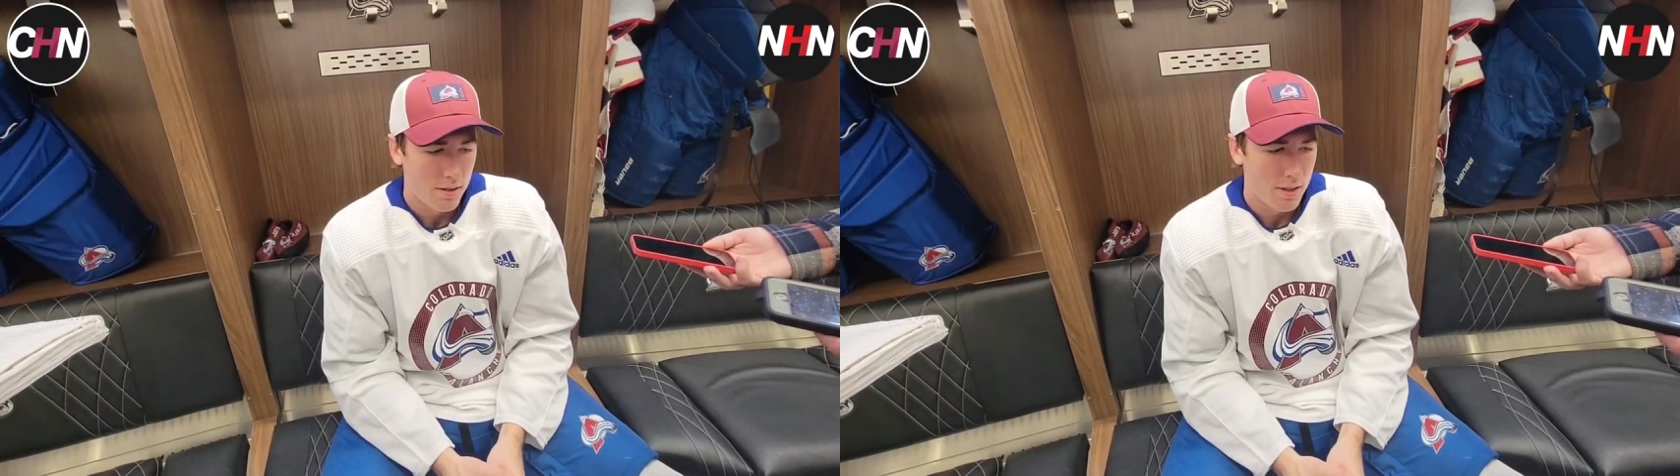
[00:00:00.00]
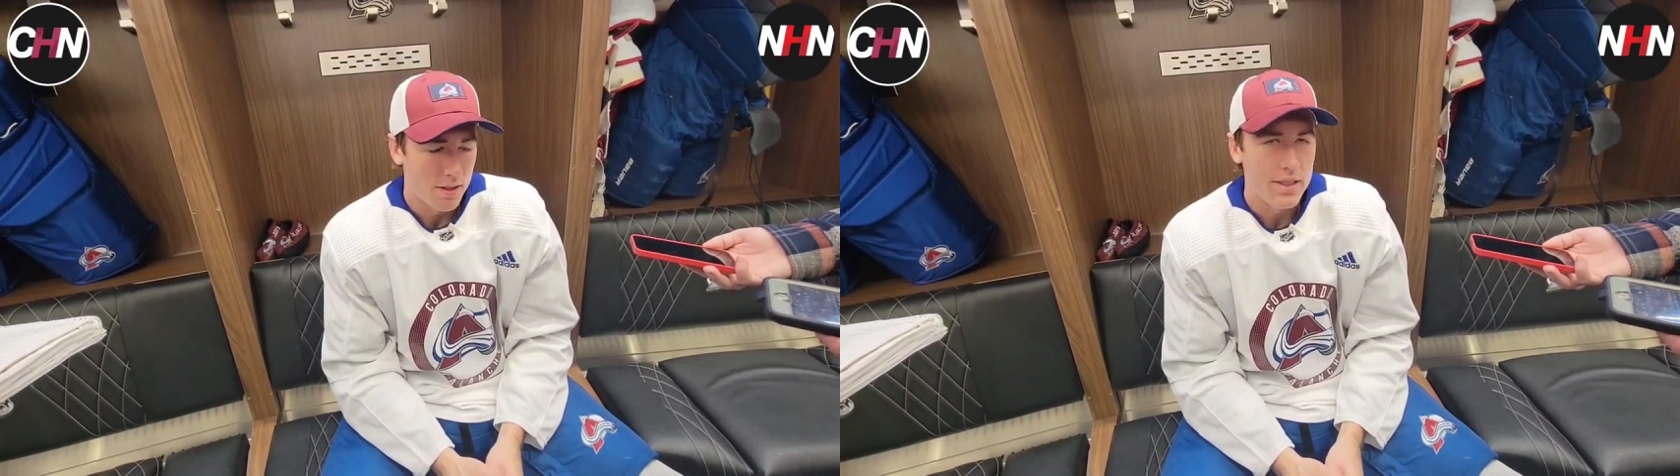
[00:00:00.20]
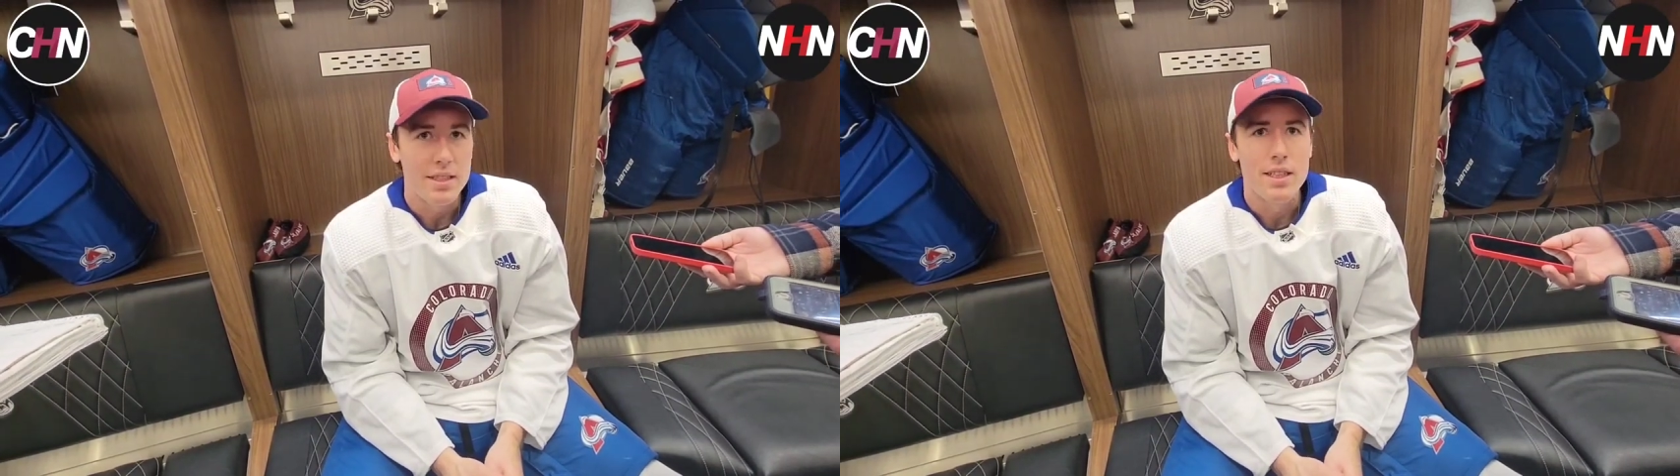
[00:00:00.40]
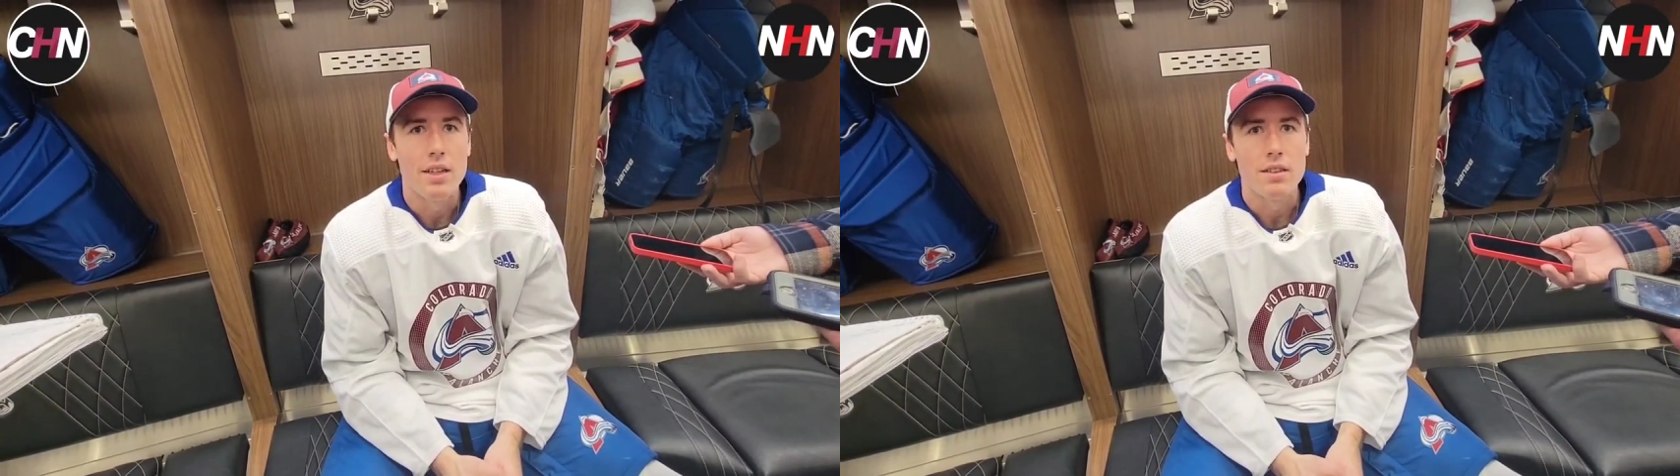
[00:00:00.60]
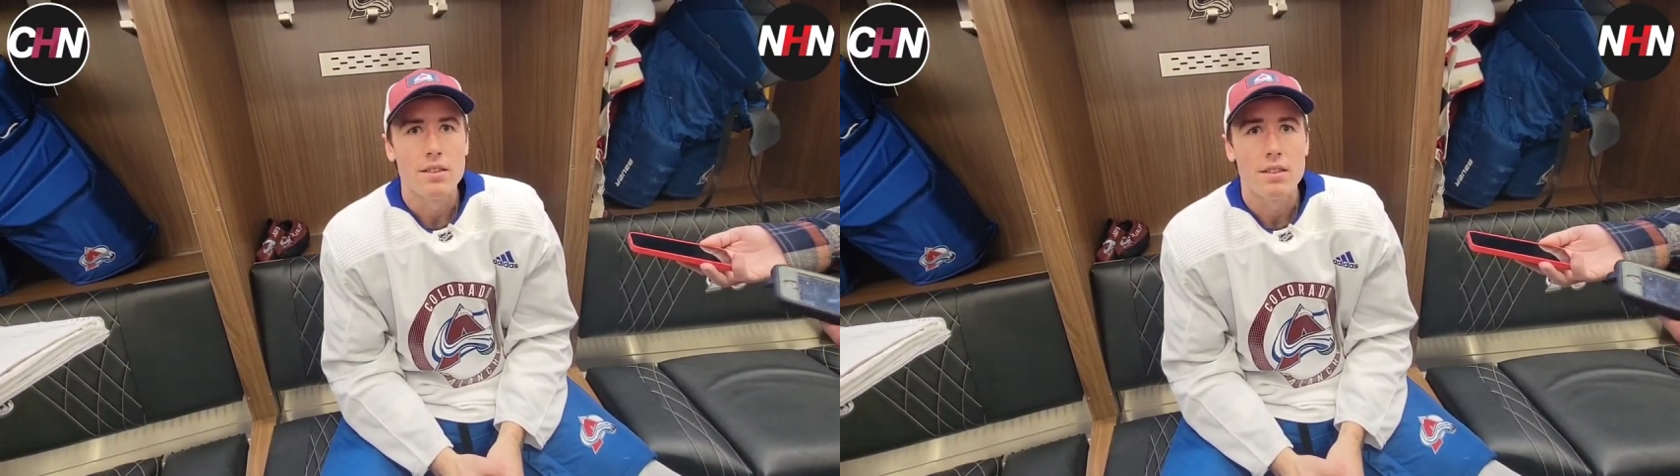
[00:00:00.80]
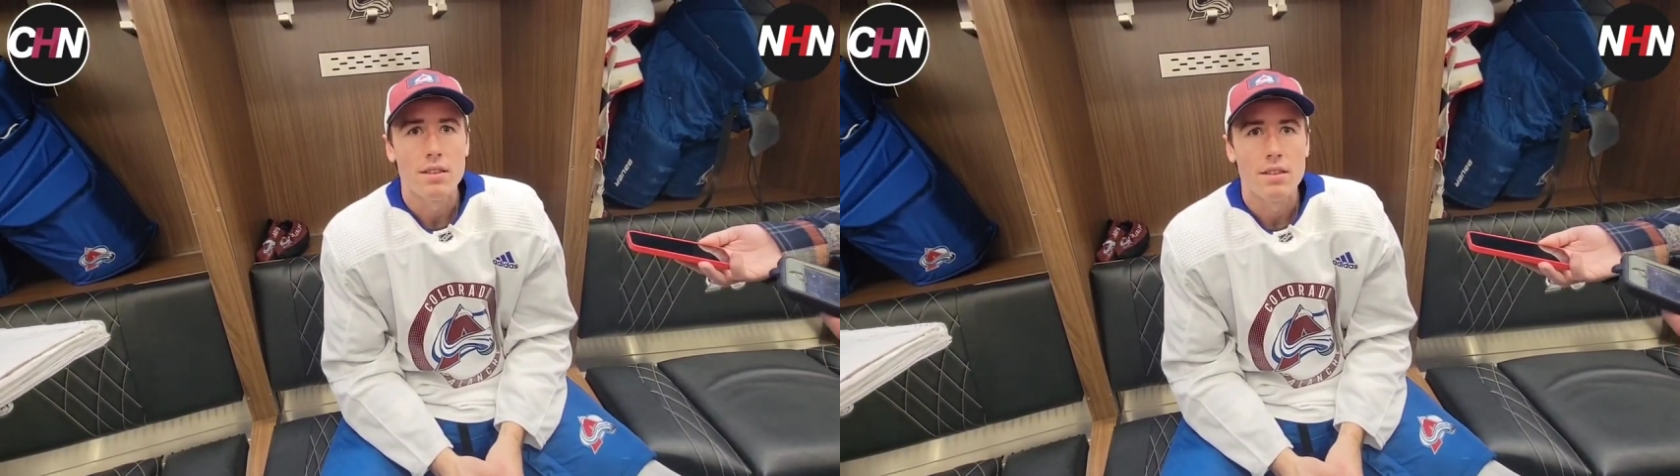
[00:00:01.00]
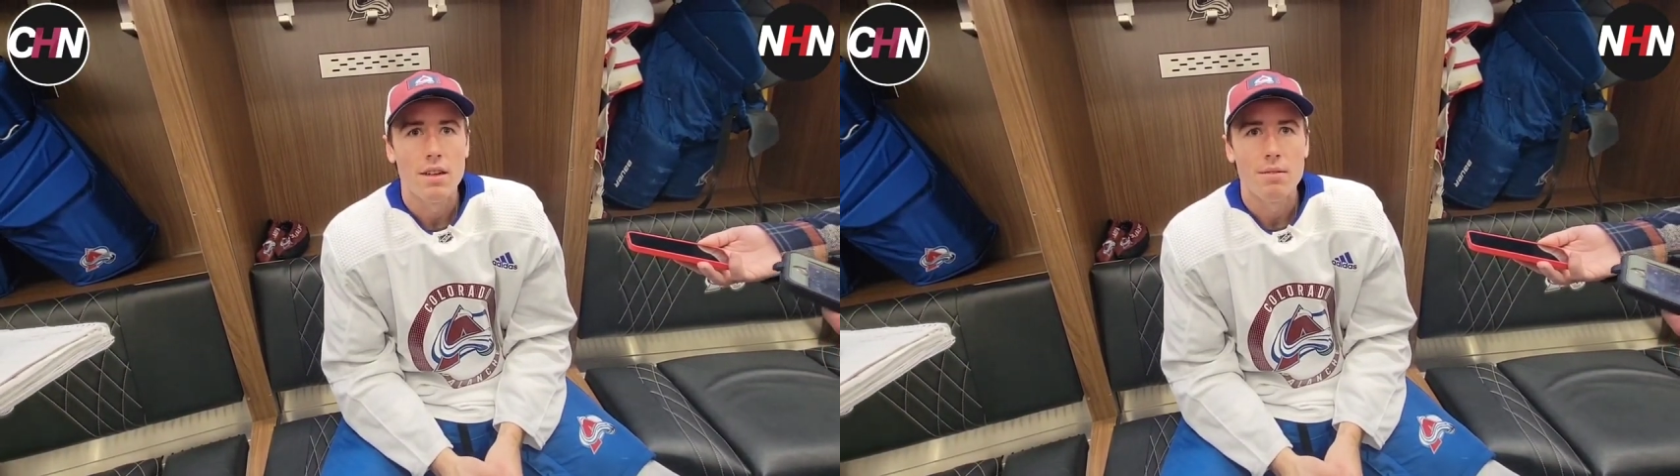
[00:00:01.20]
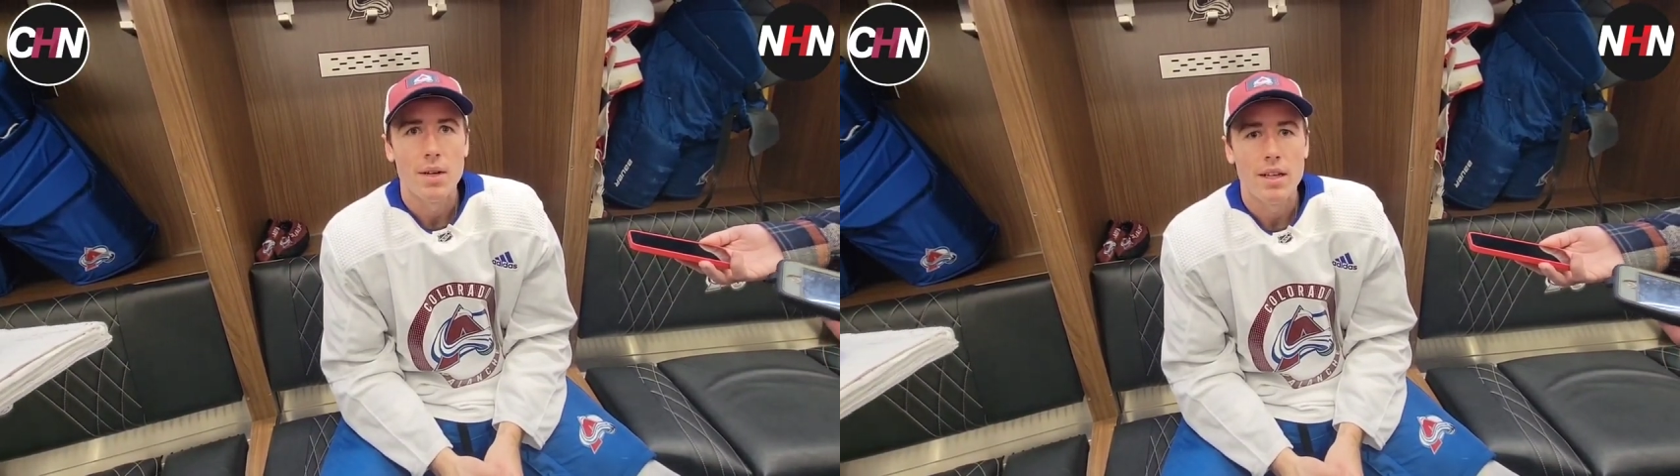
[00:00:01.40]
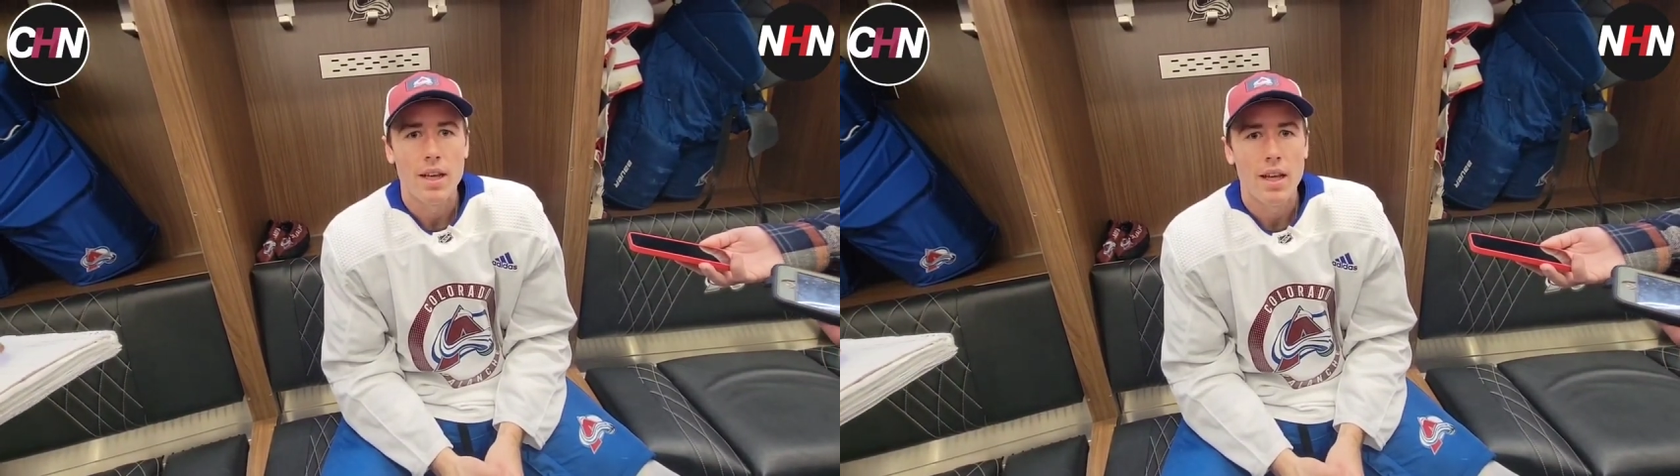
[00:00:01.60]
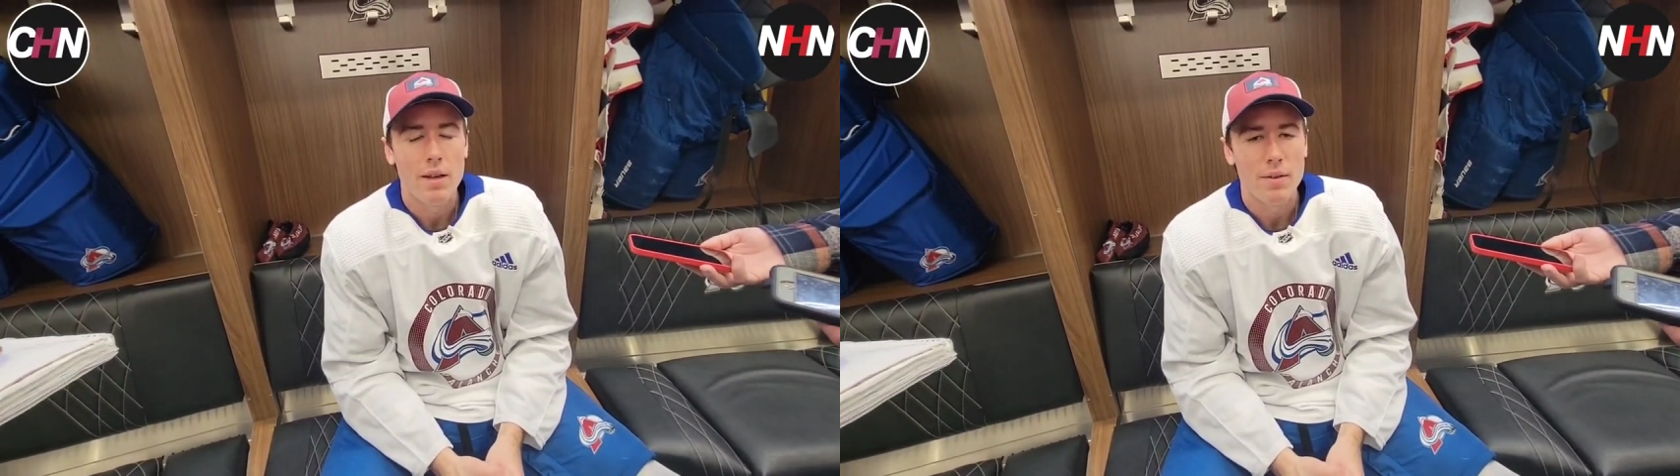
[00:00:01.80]
the details of my
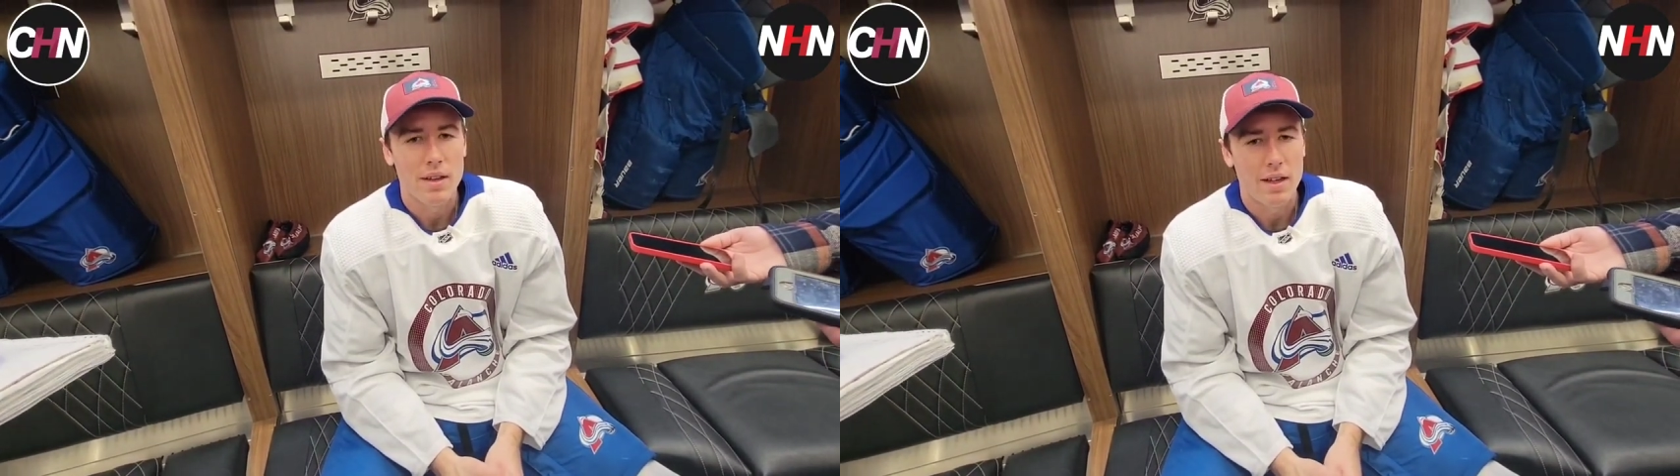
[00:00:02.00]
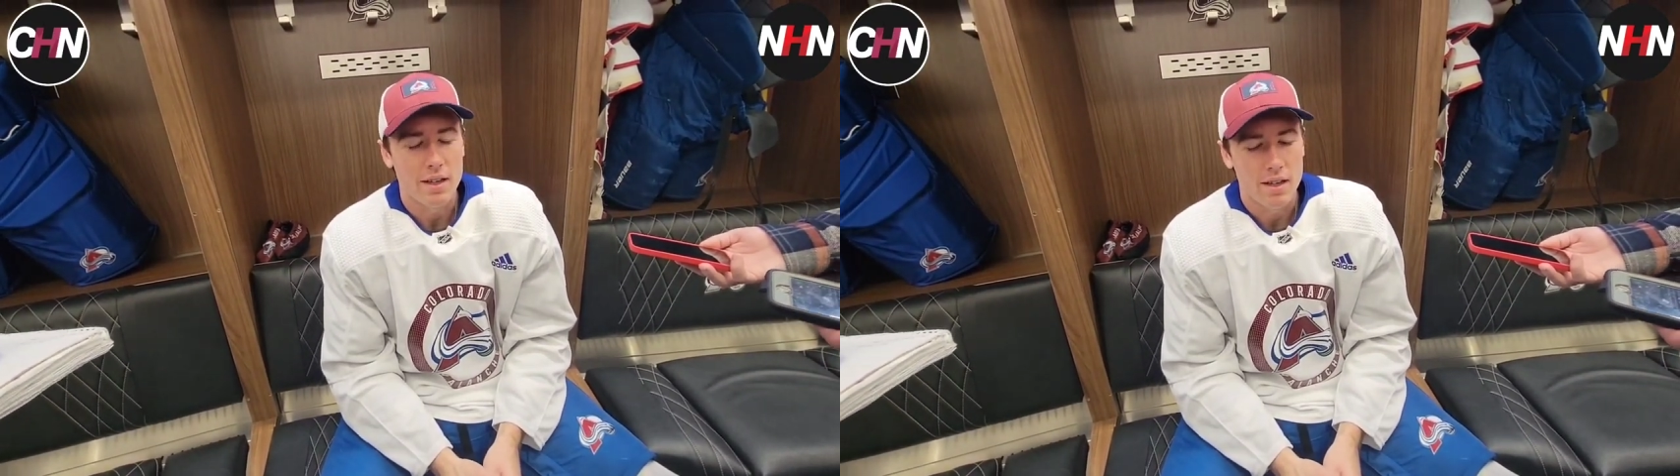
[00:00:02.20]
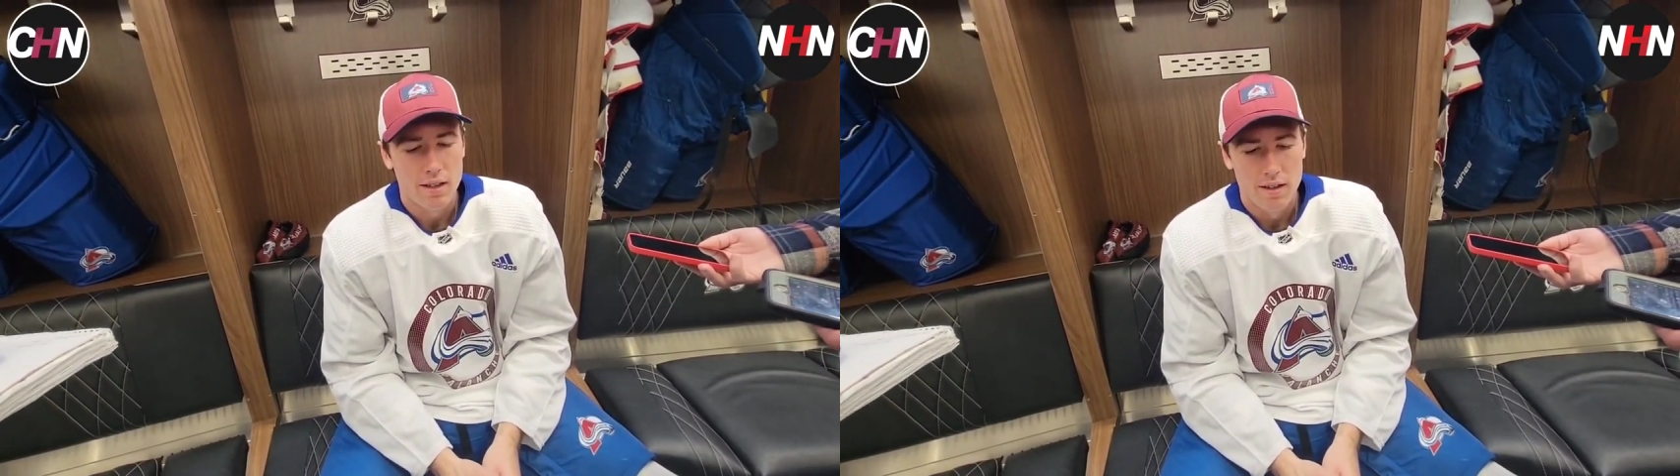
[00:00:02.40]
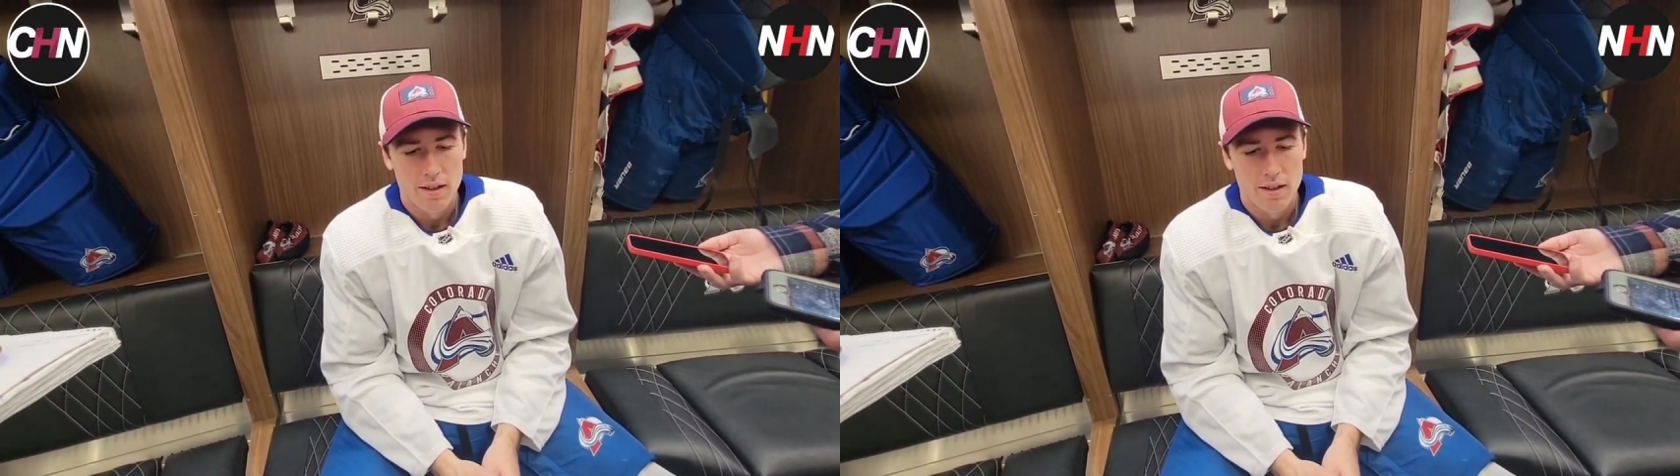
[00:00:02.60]
game and, like,